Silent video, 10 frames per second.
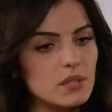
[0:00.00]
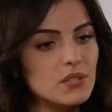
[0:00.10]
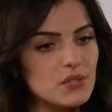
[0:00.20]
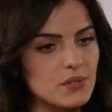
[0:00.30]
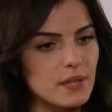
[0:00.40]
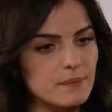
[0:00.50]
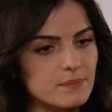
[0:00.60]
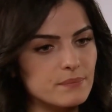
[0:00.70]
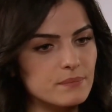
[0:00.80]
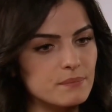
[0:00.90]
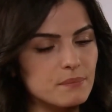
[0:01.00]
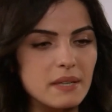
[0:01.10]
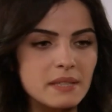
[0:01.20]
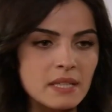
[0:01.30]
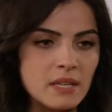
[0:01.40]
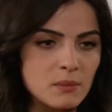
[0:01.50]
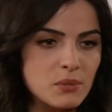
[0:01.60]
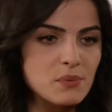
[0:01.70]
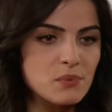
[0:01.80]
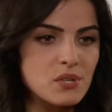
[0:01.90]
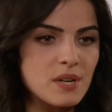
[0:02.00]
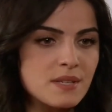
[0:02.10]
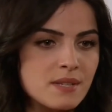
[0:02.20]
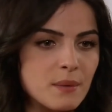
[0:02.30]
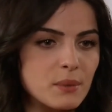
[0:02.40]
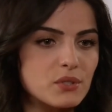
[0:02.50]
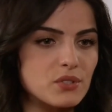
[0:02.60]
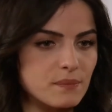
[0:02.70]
Good. Then I'm able to take care of myself.